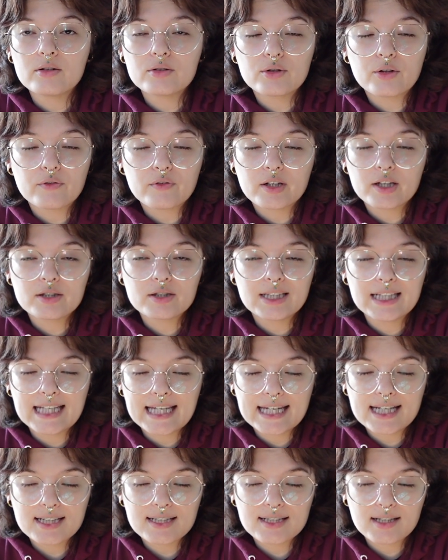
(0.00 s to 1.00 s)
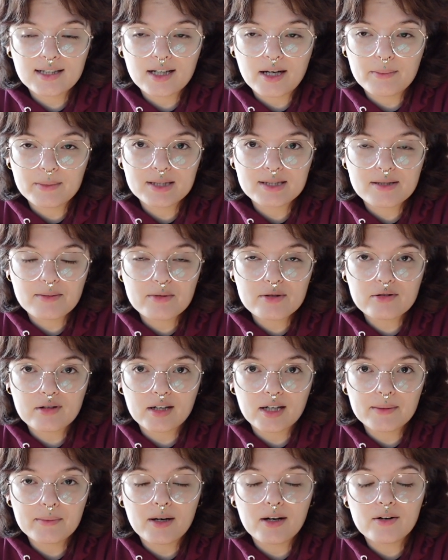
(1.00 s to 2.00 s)
Don't forget to like, comment,
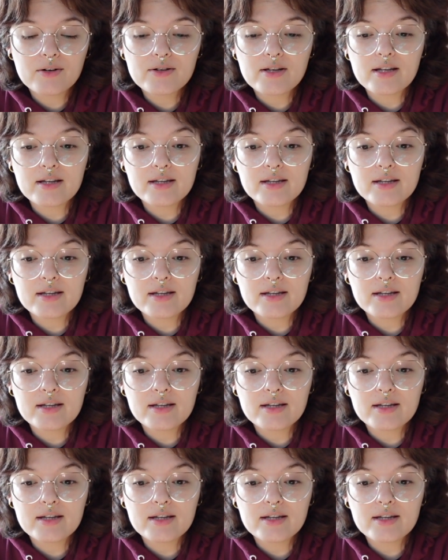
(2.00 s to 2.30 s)
subscribe, all the